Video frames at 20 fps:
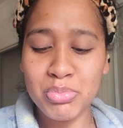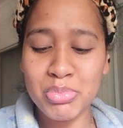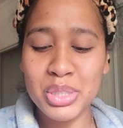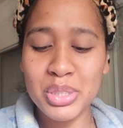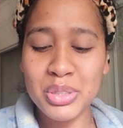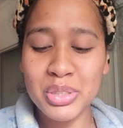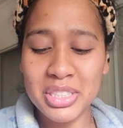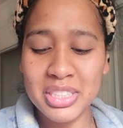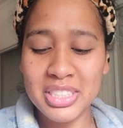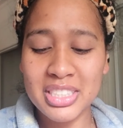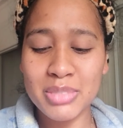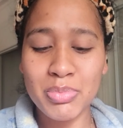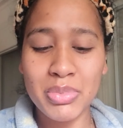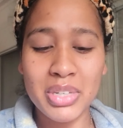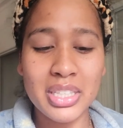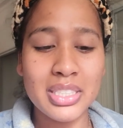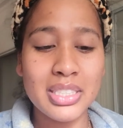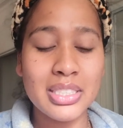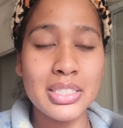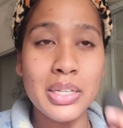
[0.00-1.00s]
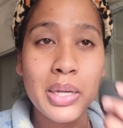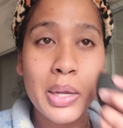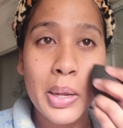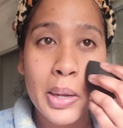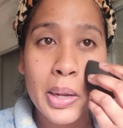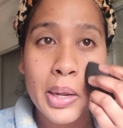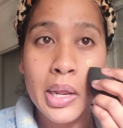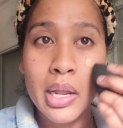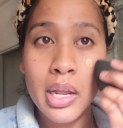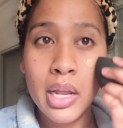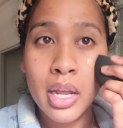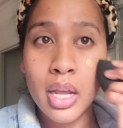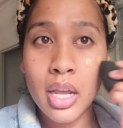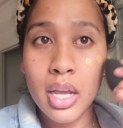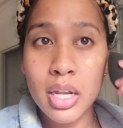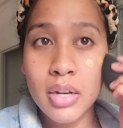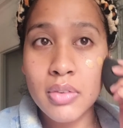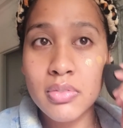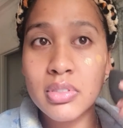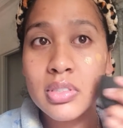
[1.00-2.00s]
Beauty sponge.
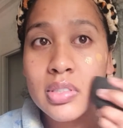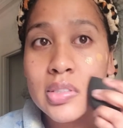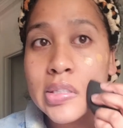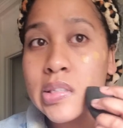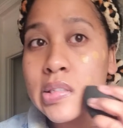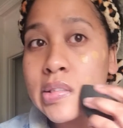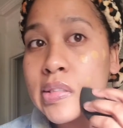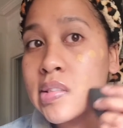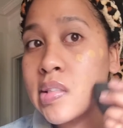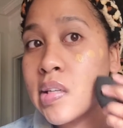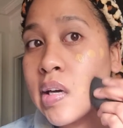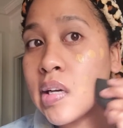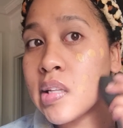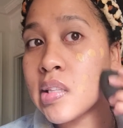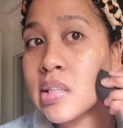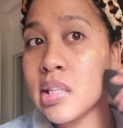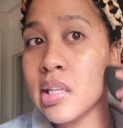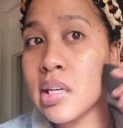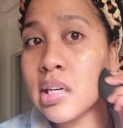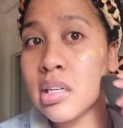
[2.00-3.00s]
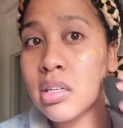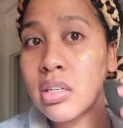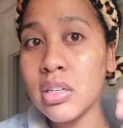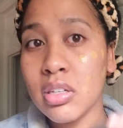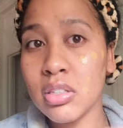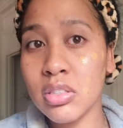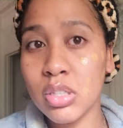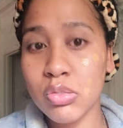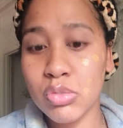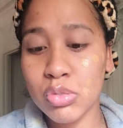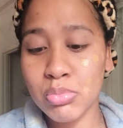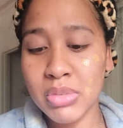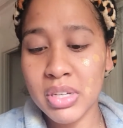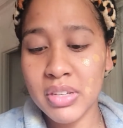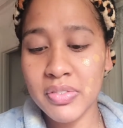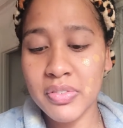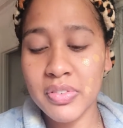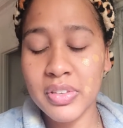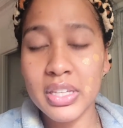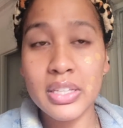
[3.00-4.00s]
And I'm just gonna dot that all over
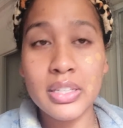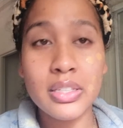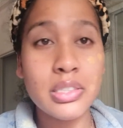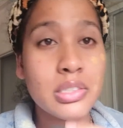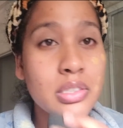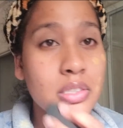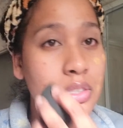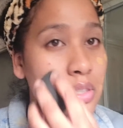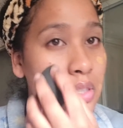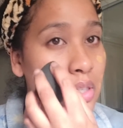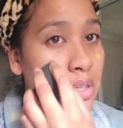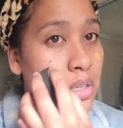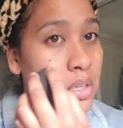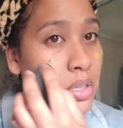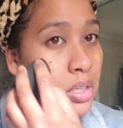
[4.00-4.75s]
my face.